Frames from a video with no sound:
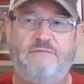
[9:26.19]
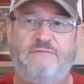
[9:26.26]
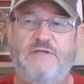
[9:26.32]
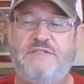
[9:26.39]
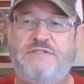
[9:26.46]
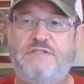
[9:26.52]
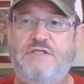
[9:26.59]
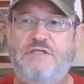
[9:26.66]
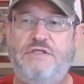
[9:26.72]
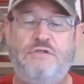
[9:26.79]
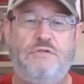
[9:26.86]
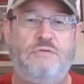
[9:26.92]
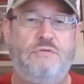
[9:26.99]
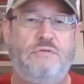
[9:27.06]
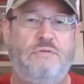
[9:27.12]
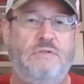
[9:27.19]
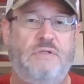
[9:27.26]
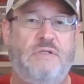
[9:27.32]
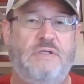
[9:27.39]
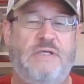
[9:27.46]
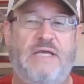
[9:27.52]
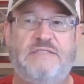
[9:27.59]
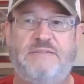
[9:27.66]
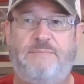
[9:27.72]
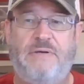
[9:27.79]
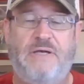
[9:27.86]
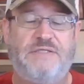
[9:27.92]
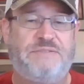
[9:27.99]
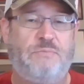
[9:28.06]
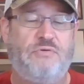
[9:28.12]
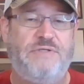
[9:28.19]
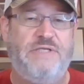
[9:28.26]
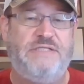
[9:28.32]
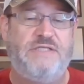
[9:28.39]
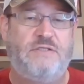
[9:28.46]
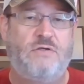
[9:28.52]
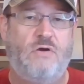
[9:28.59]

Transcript: They see you as a possible easy